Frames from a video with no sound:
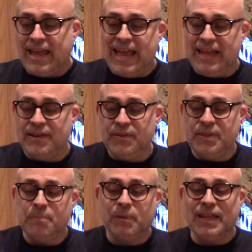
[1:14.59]
and
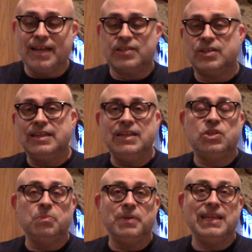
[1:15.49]
the Blix need
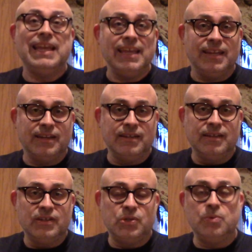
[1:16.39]
to be heated
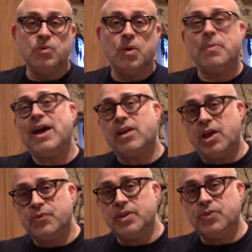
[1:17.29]
to about
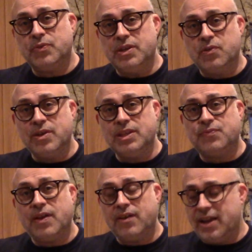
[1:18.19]
103 degrees
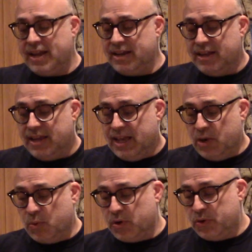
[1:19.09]
Fahrenheit
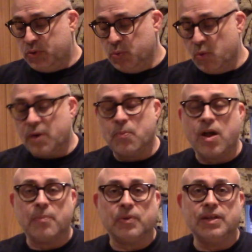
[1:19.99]
in order to work
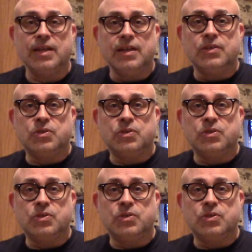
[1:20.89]
properly.